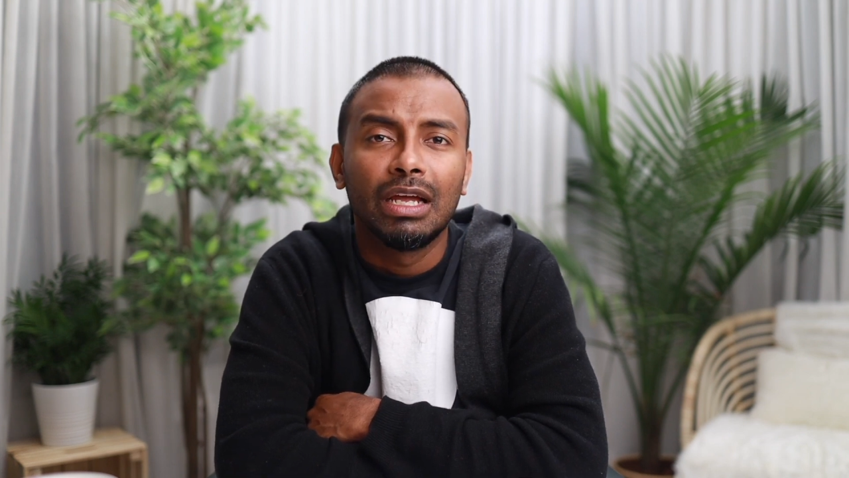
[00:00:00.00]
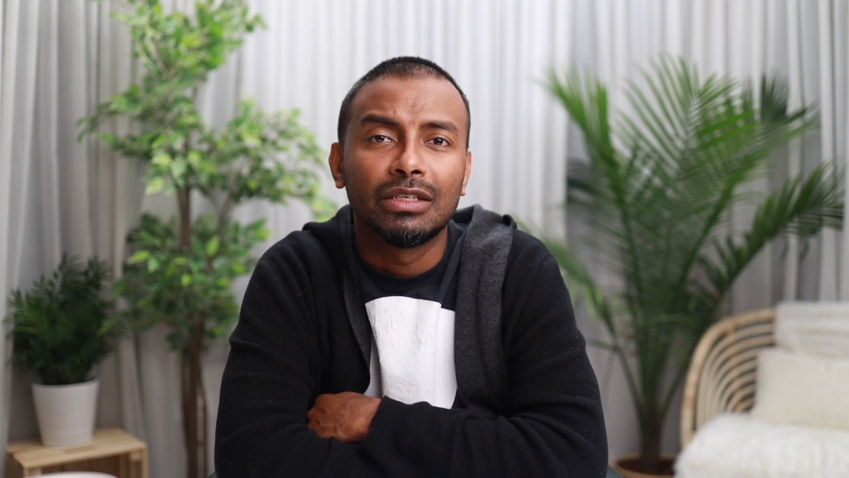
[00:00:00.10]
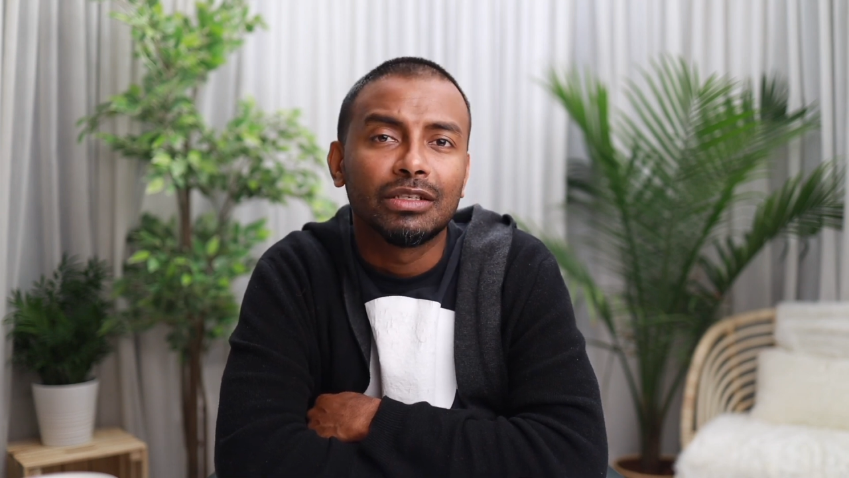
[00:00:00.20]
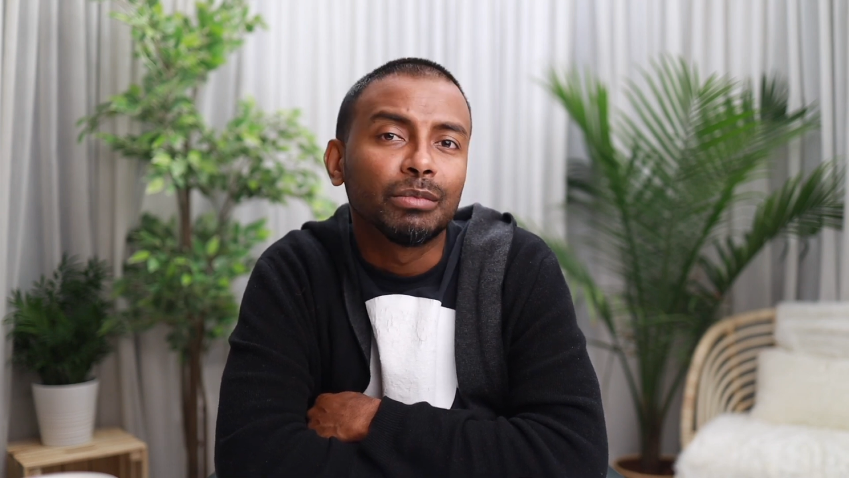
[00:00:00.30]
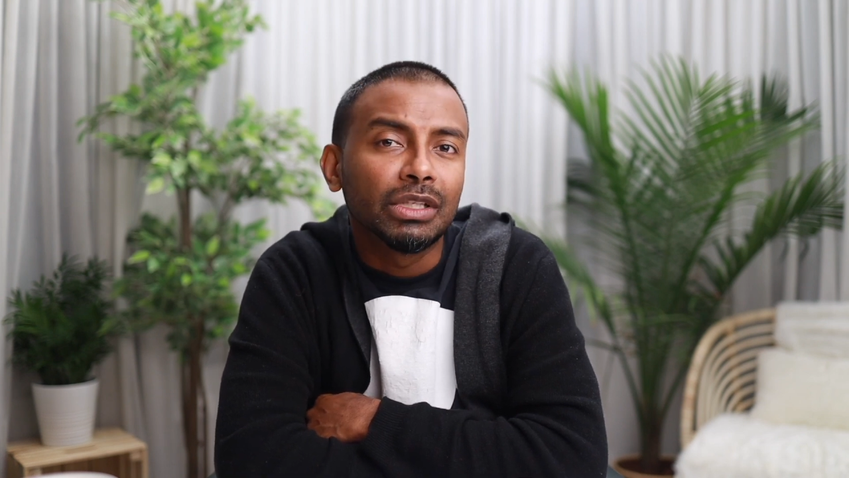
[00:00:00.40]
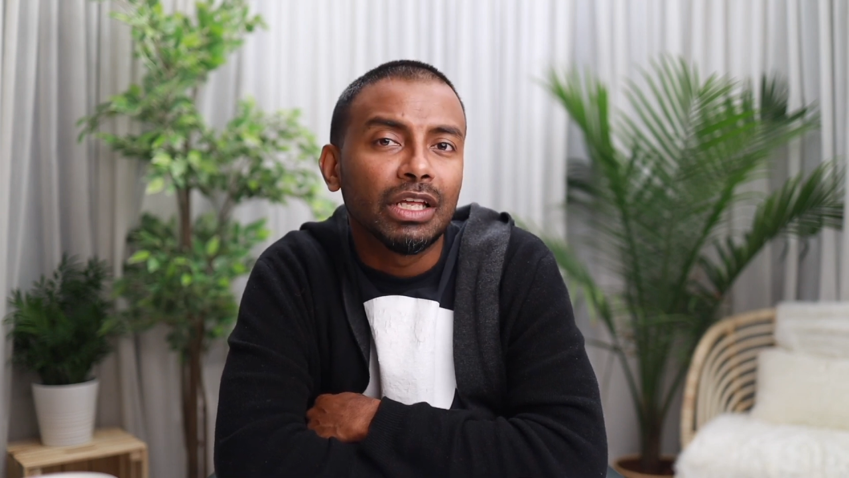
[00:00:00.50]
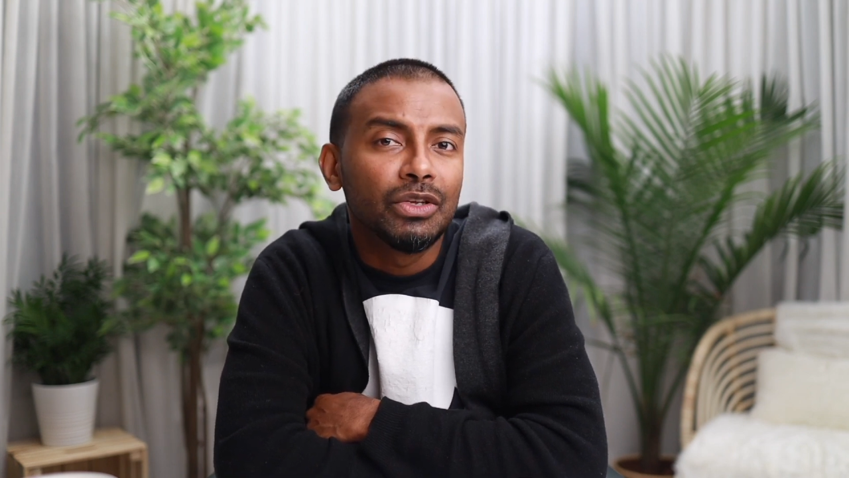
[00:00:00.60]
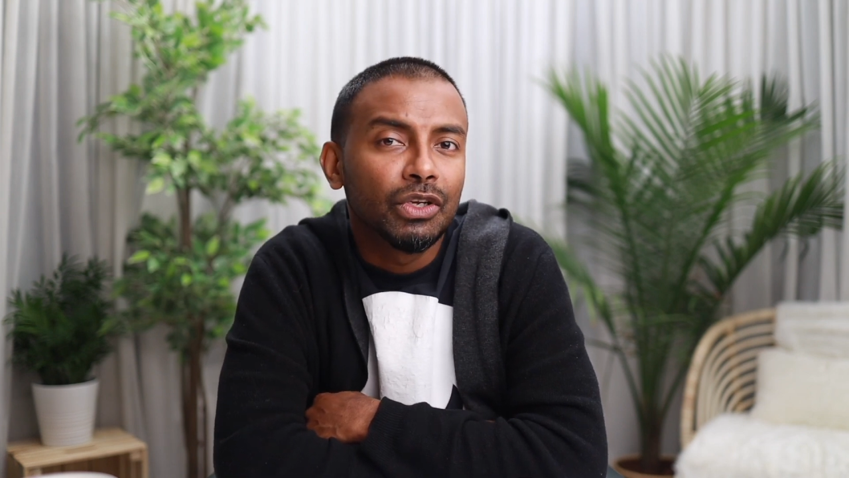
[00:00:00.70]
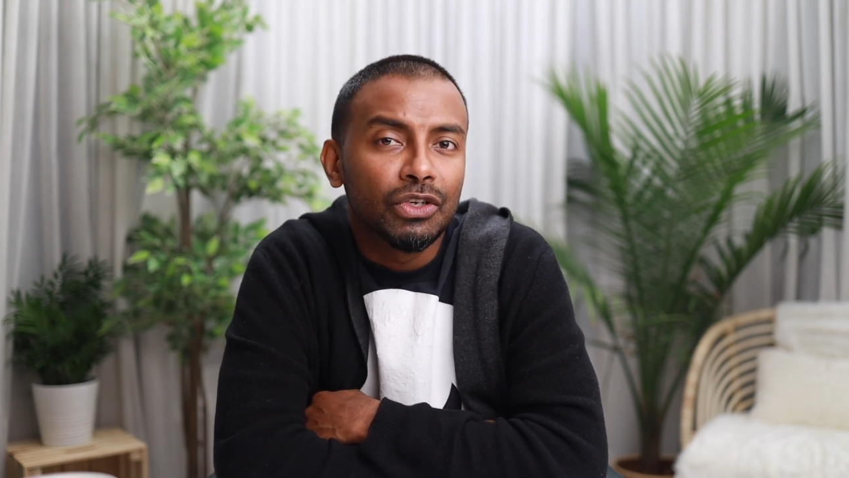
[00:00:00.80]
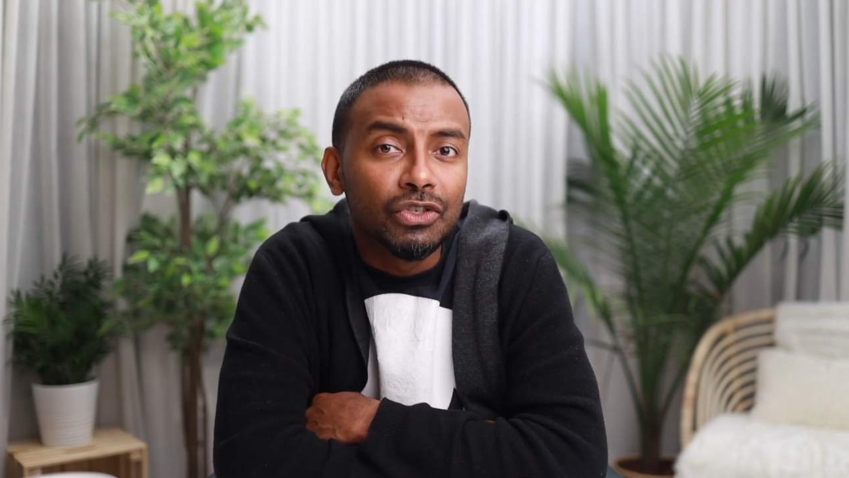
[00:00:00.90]
and something
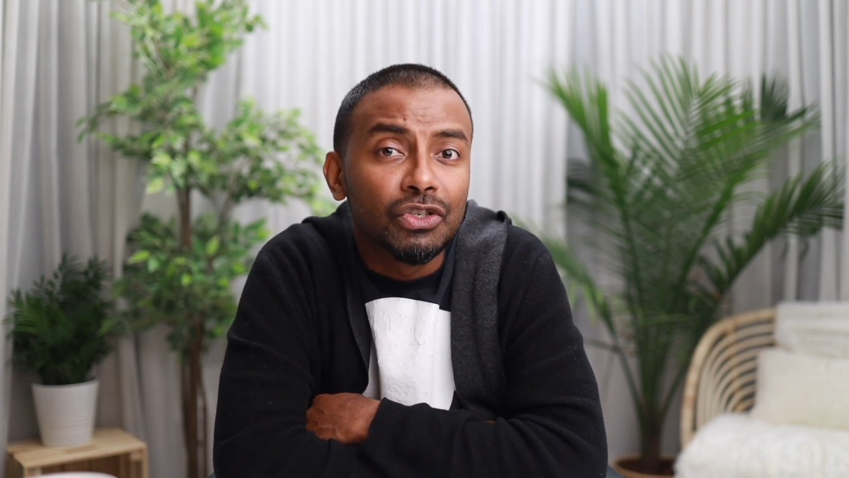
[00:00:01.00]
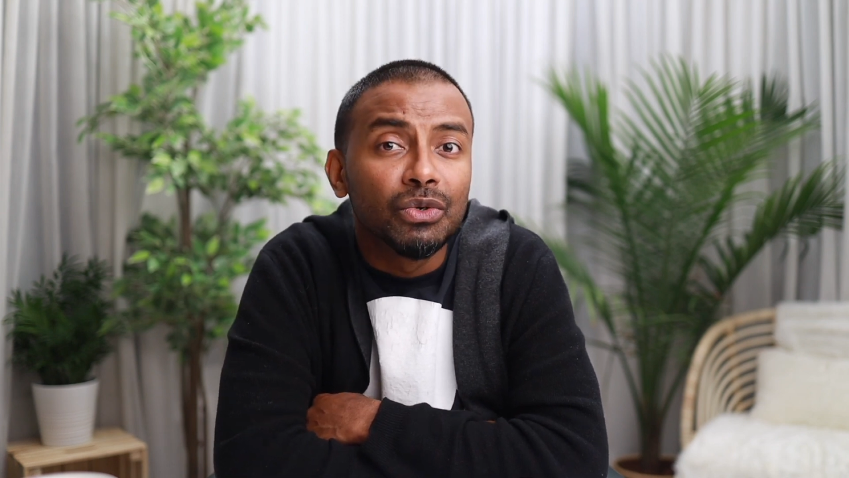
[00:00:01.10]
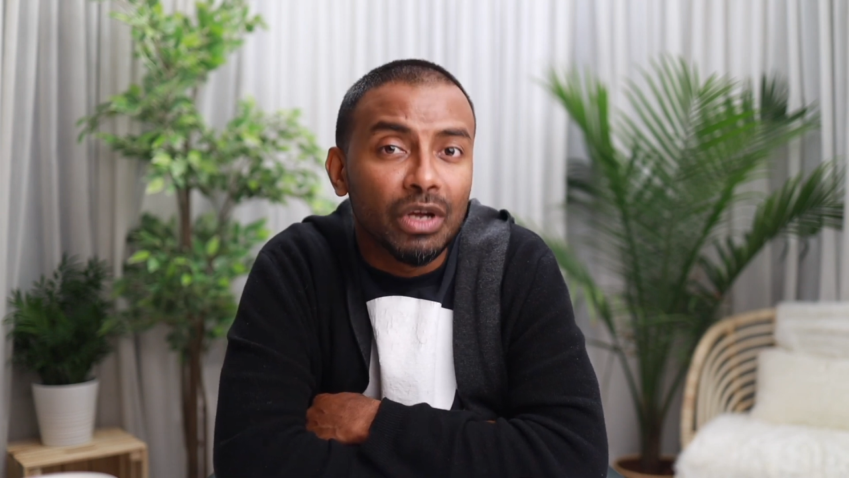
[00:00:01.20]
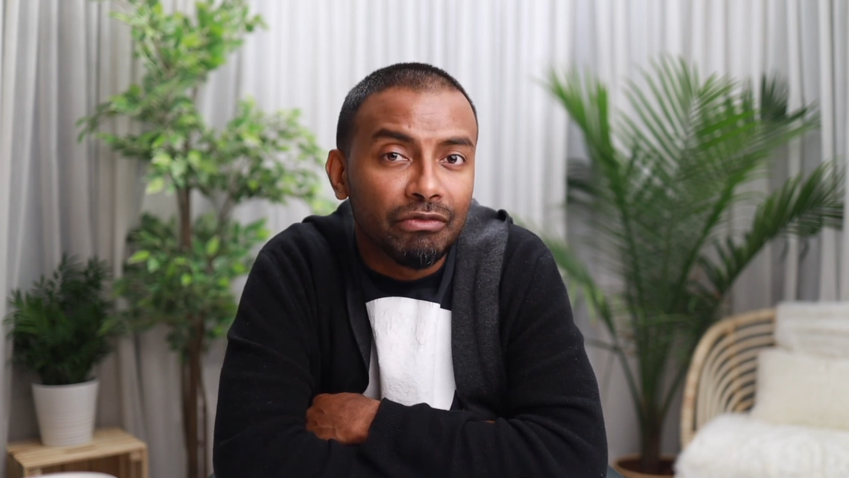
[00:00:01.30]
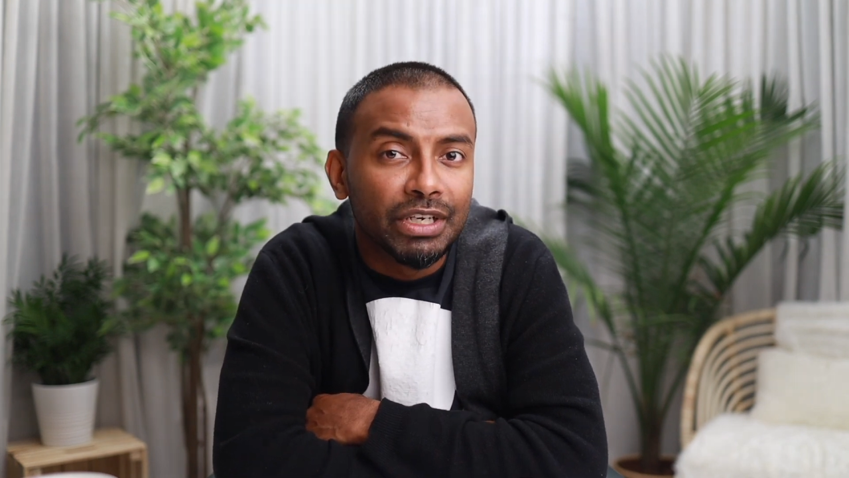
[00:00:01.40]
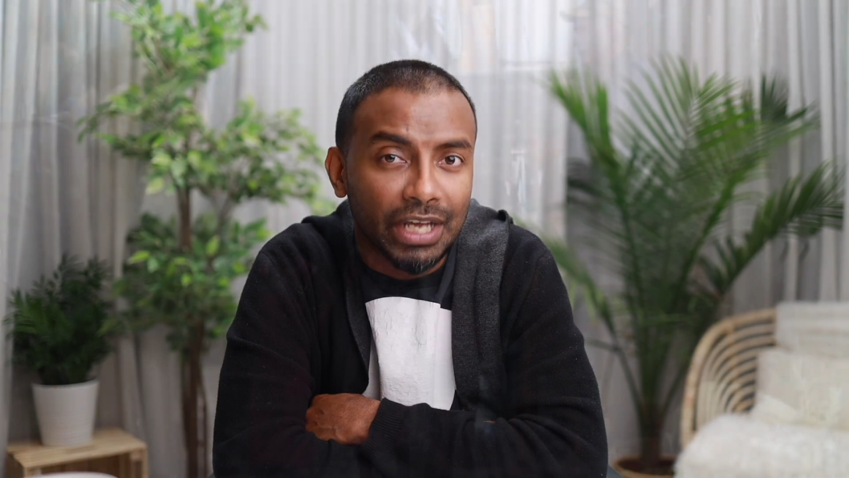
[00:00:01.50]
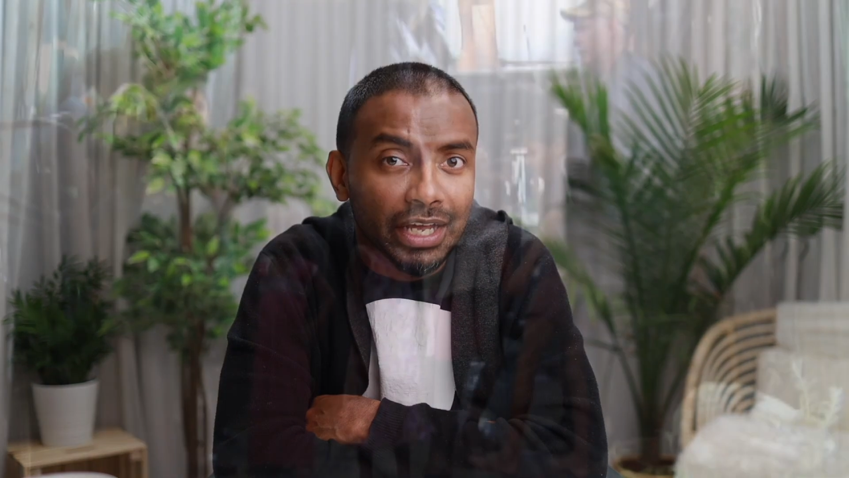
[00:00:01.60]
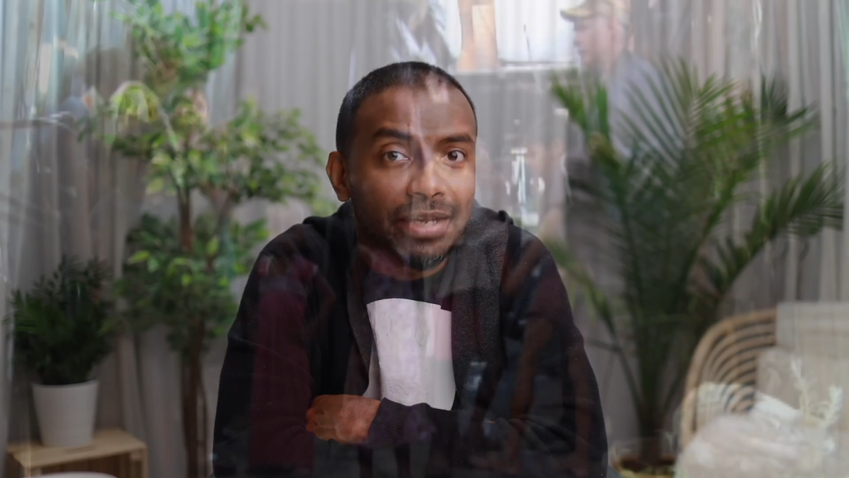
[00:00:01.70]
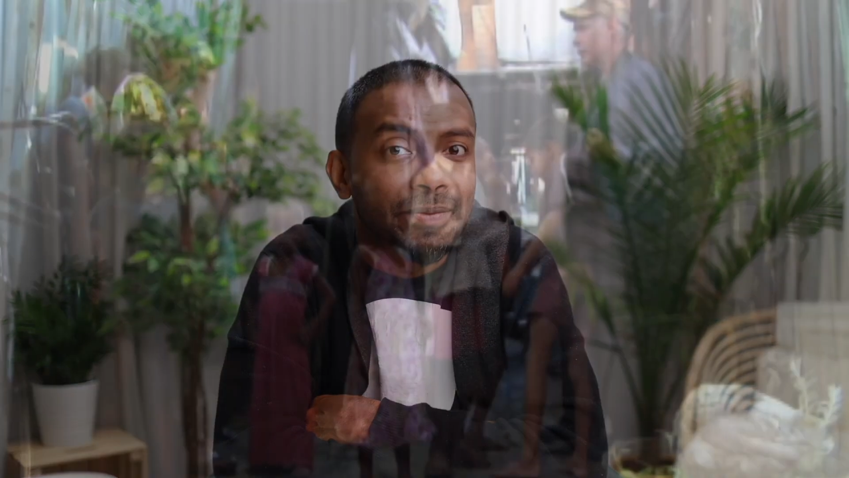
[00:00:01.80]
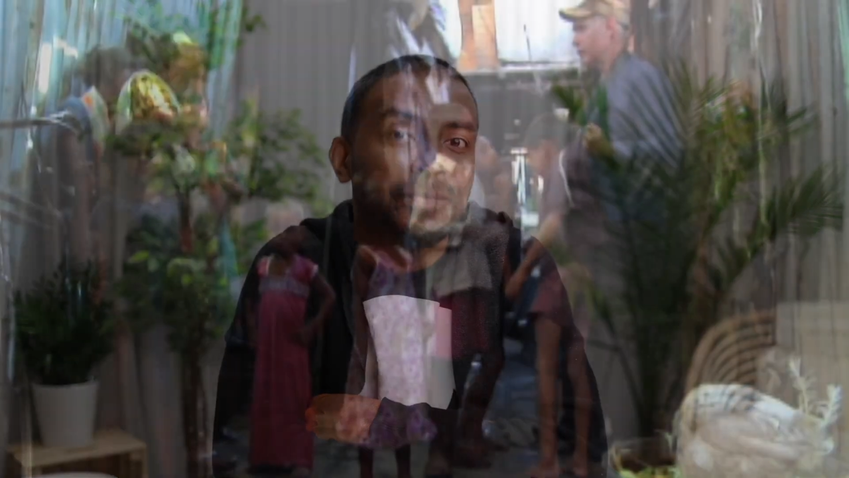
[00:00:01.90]
that you can do every day.